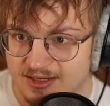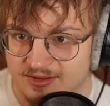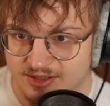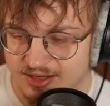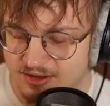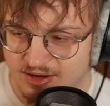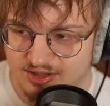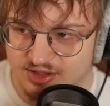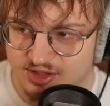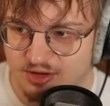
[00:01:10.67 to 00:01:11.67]
This Kingler has an
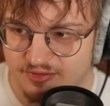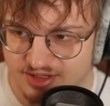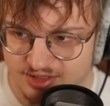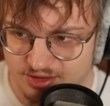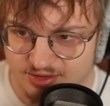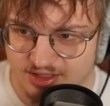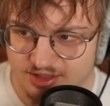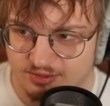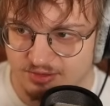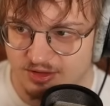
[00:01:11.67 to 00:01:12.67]
Assault Vest, so it's
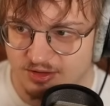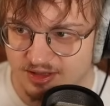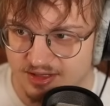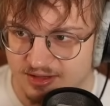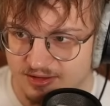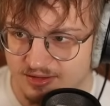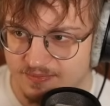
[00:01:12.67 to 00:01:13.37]
actually really hard to kill.